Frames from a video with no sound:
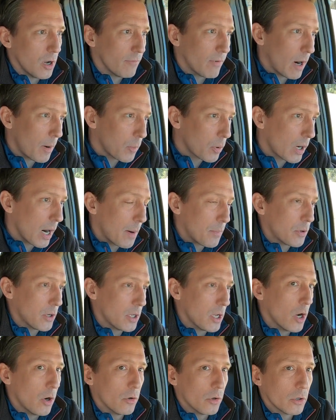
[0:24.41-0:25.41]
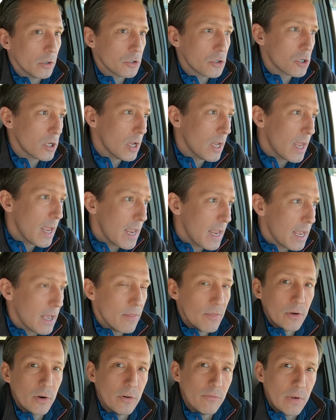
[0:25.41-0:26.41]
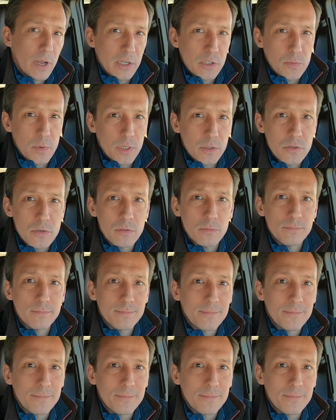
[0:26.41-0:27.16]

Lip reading: of our property owners in their investments.